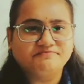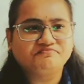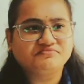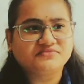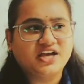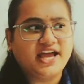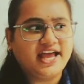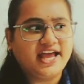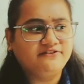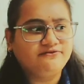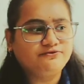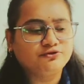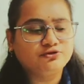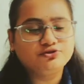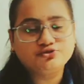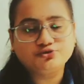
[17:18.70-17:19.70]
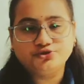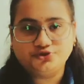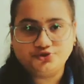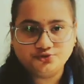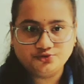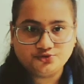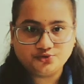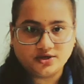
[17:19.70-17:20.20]
helpful to
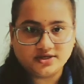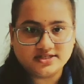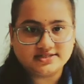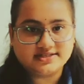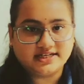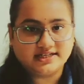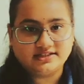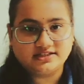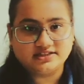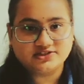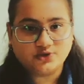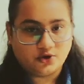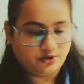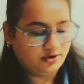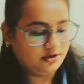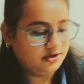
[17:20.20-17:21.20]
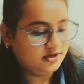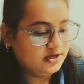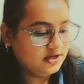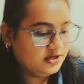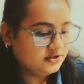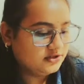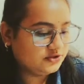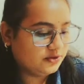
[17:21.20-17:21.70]
you to understand the song.
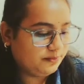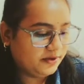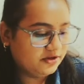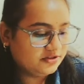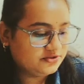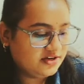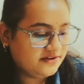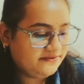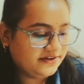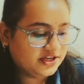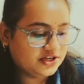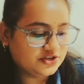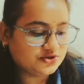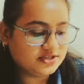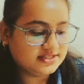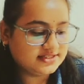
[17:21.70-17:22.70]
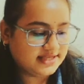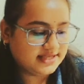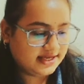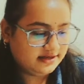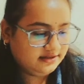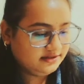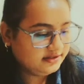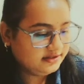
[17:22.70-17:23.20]
So personification is
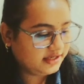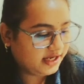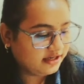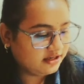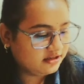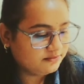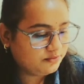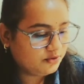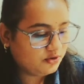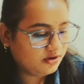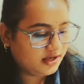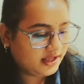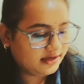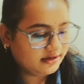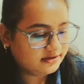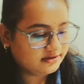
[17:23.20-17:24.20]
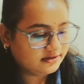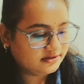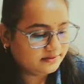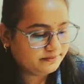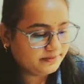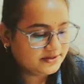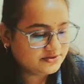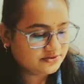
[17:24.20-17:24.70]
there. Cannonball
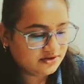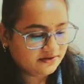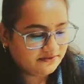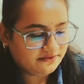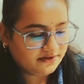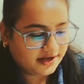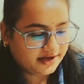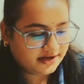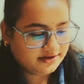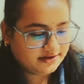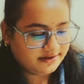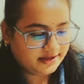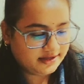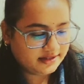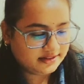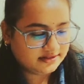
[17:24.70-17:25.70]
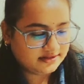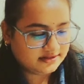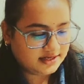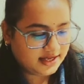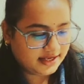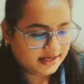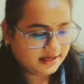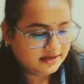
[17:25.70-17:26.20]
are personified in the
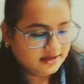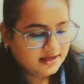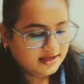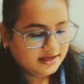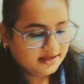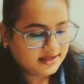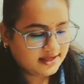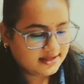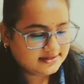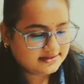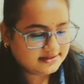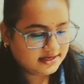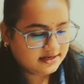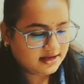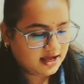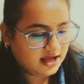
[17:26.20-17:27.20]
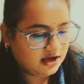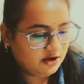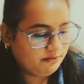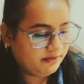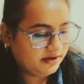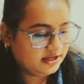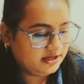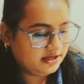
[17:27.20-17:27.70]
line, yes, and how
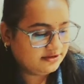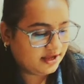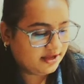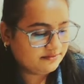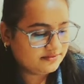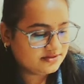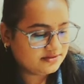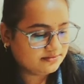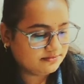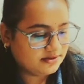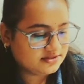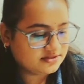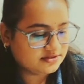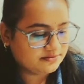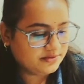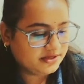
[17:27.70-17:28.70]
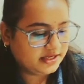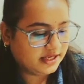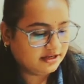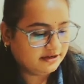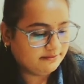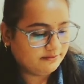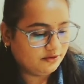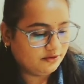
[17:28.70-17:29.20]
many times must be
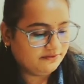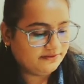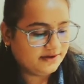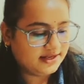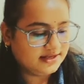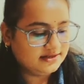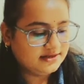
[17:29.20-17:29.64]
cannonball fly.